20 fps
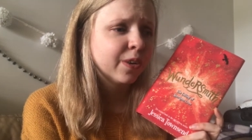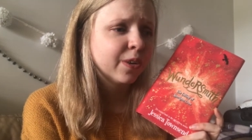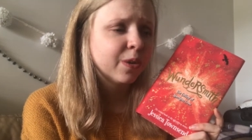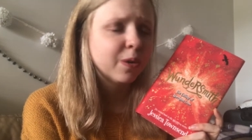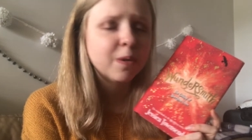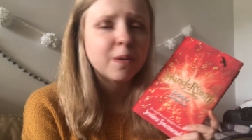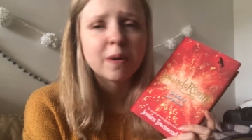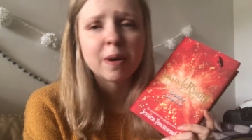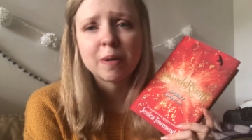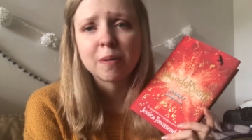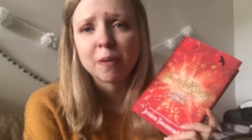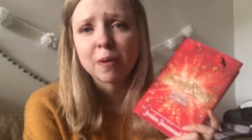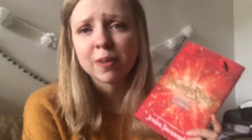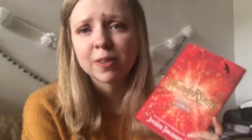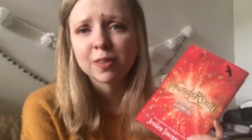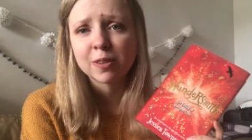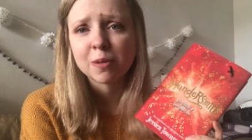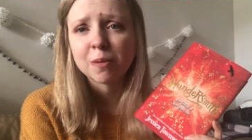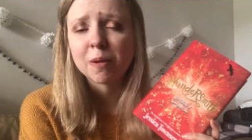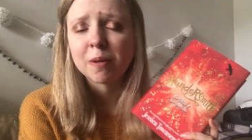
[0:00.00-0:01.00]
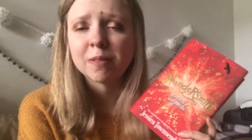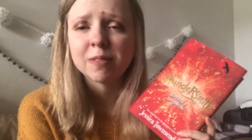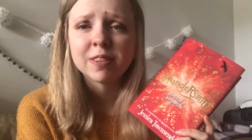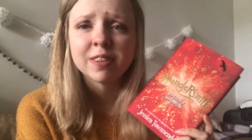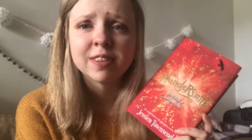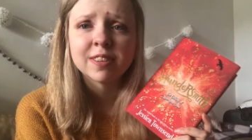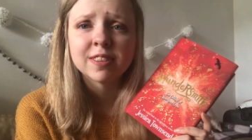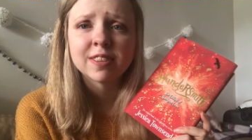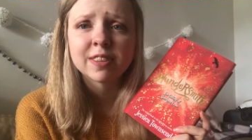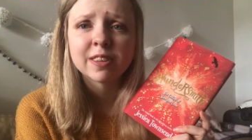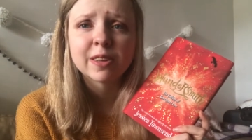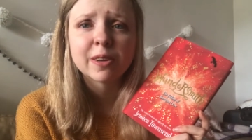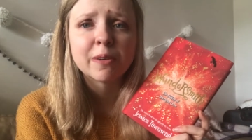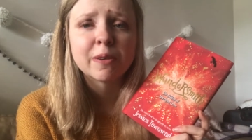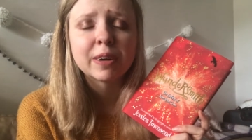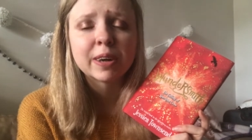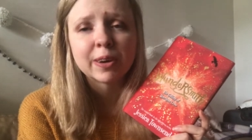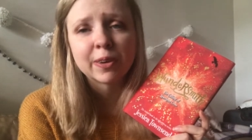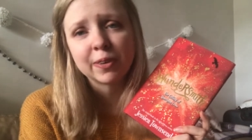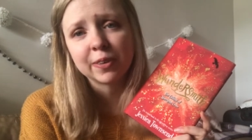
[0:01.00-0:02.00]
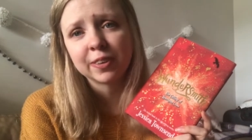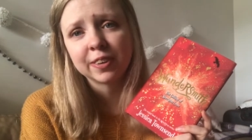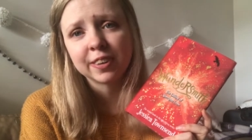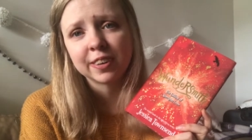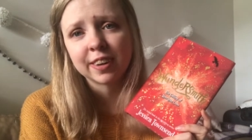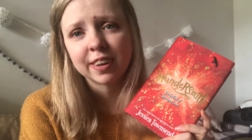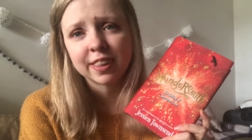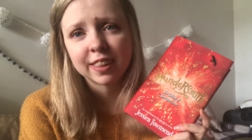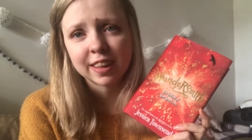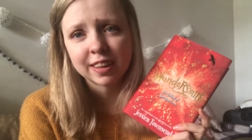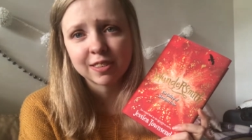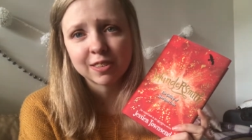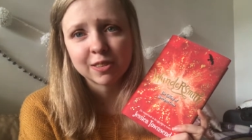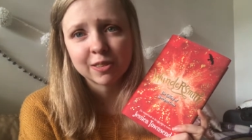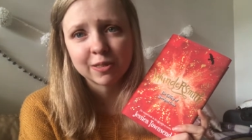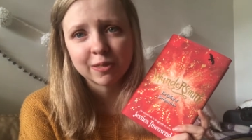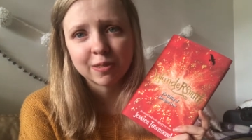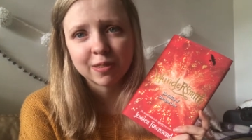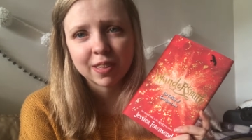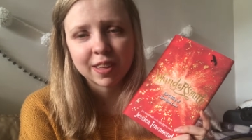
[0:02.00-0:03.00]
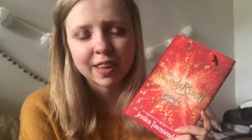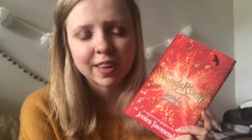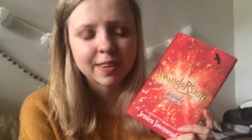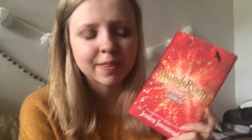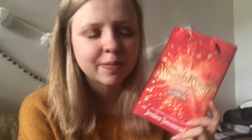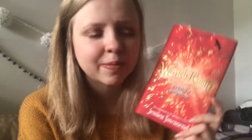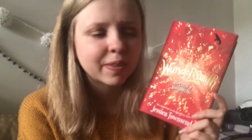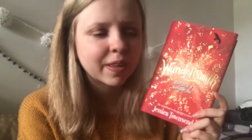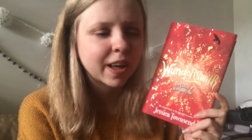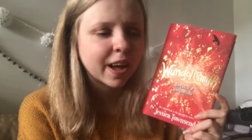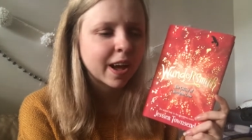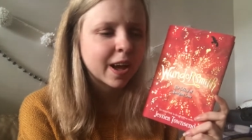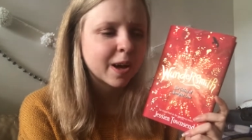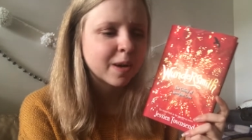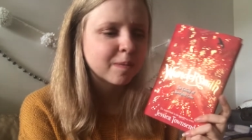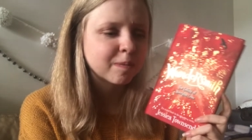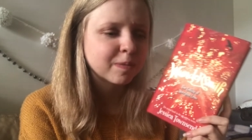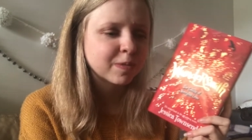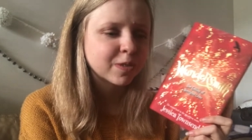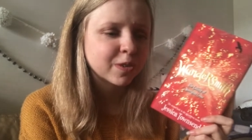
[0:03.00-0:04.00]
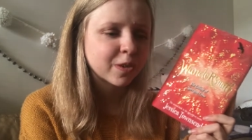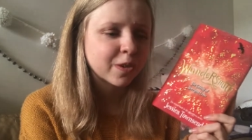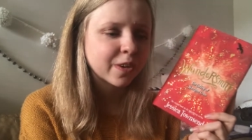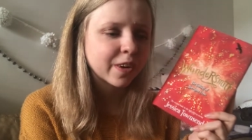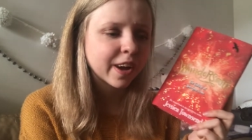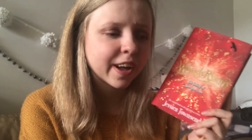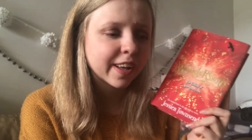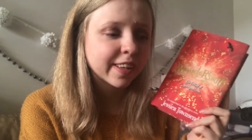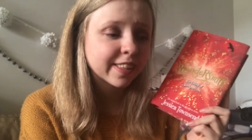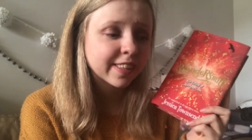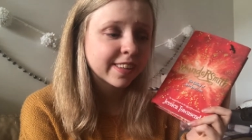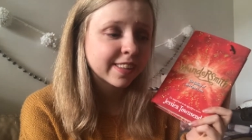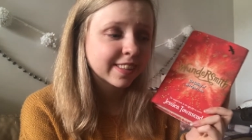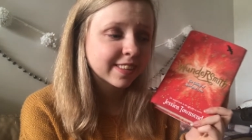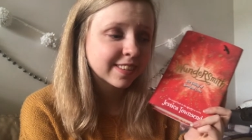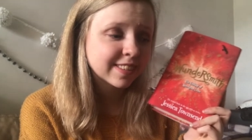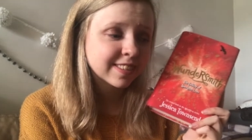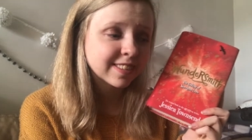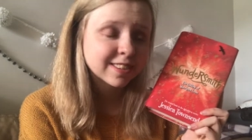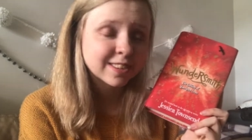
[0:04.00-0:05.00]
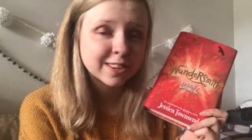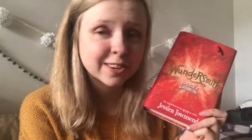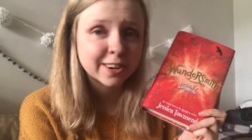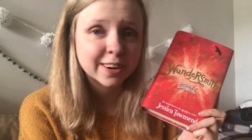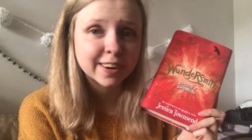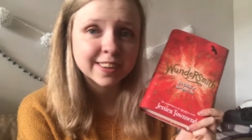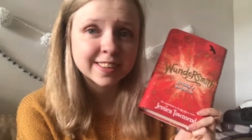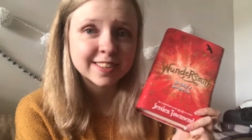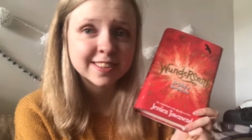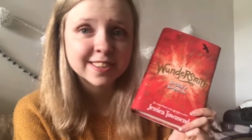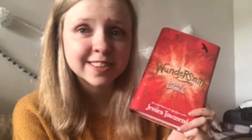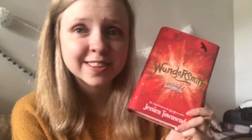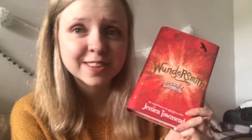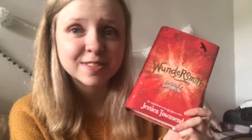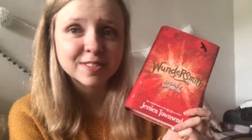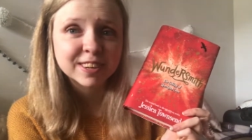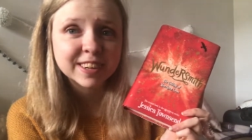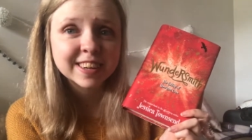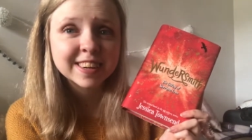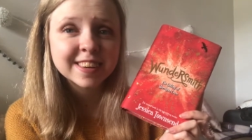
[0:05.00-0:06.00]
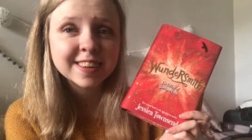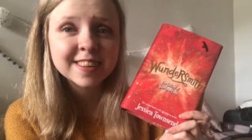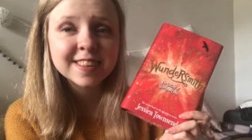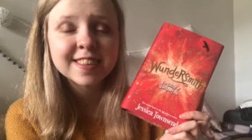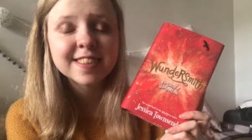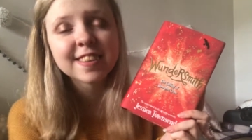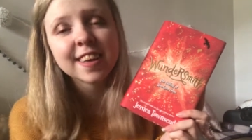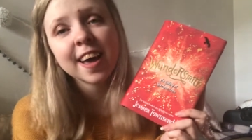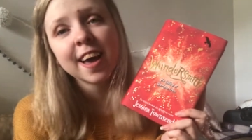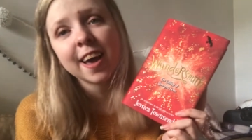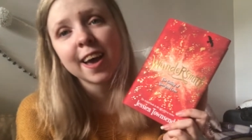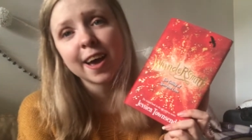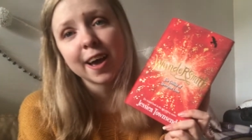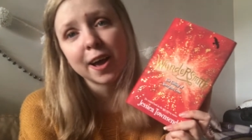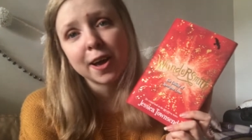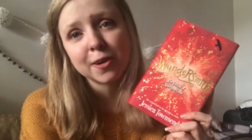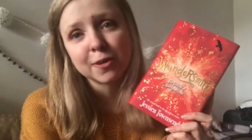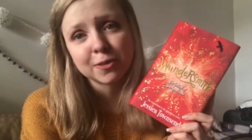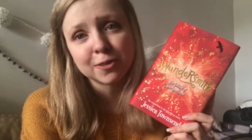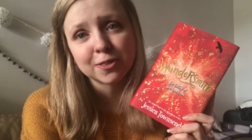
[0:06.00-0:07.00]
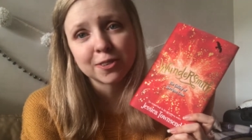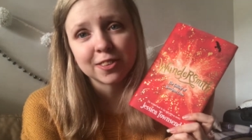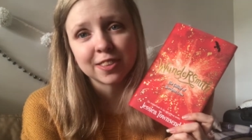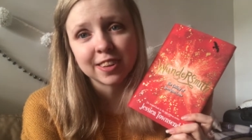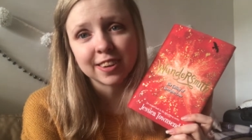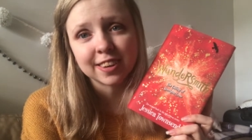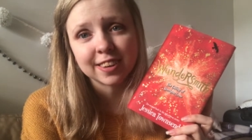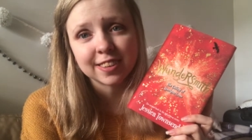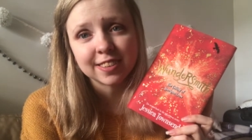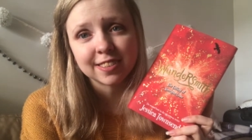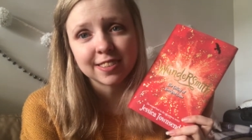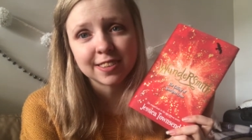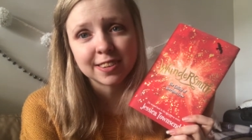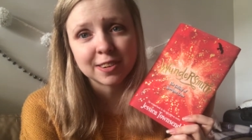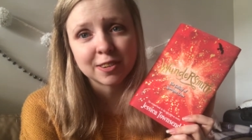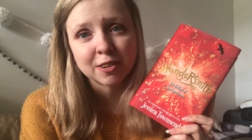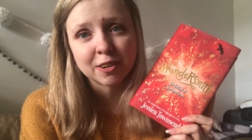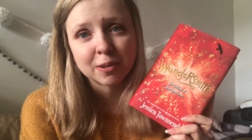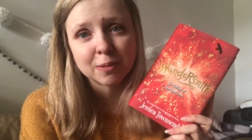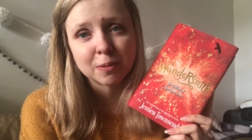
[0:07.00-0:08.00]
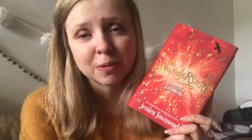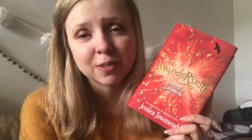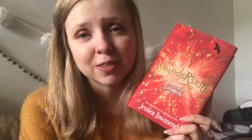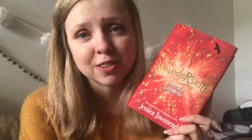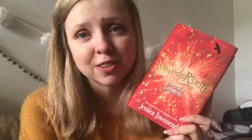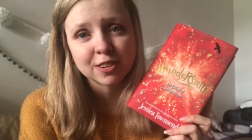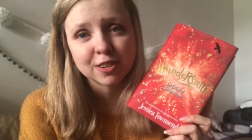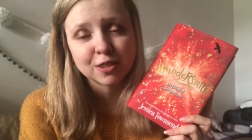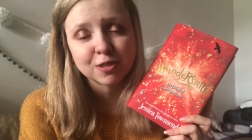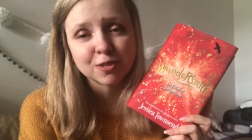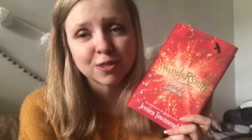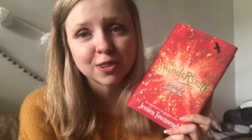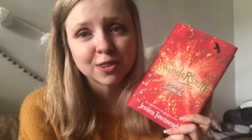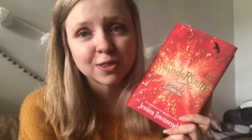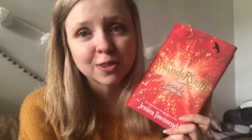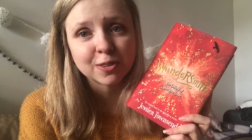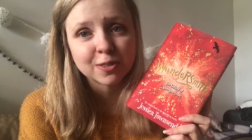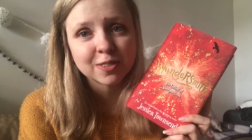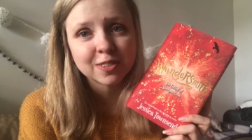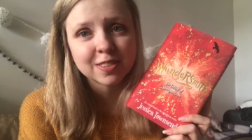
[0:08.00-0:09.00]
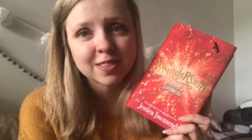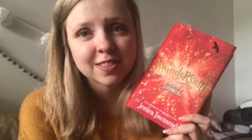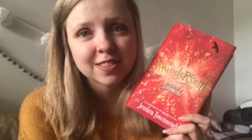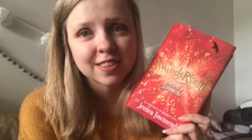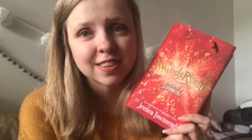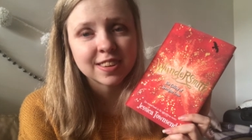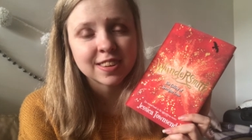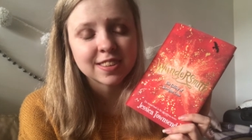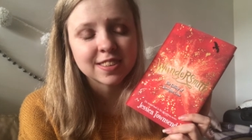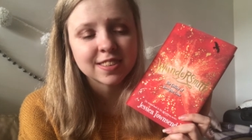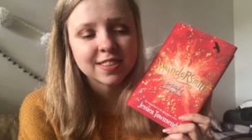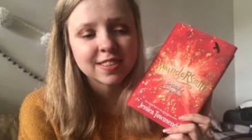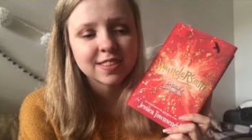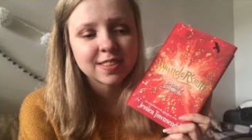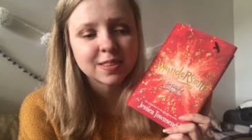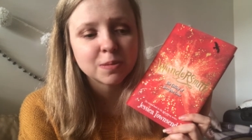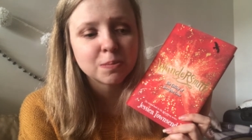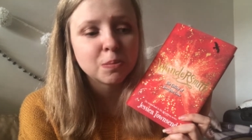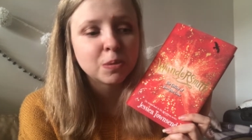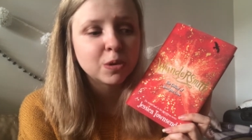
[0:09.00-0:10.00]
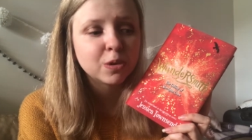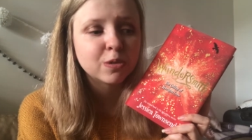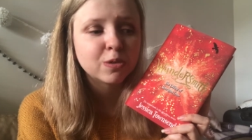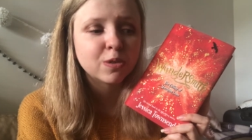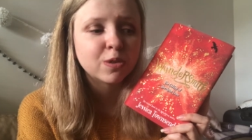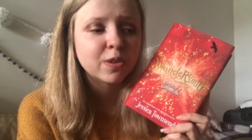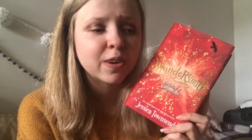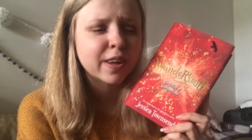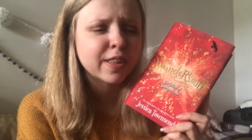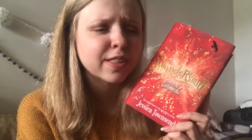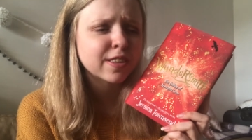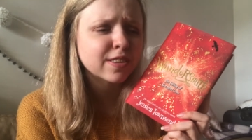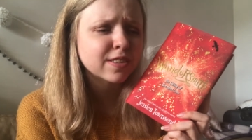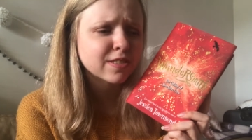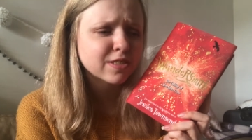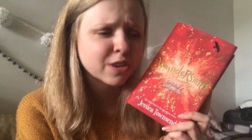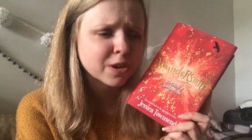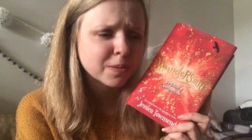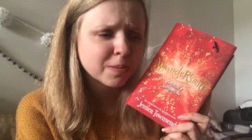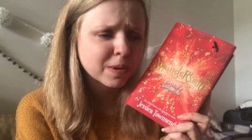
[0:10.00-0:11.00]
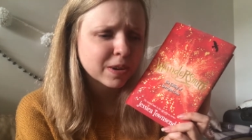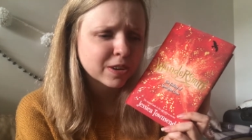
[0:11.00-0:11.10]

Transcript: who I was or what was going on, that sort of thing. So I think this is a great series for kids. I also think it's an incredible series for adults. It's beautiful, and there's a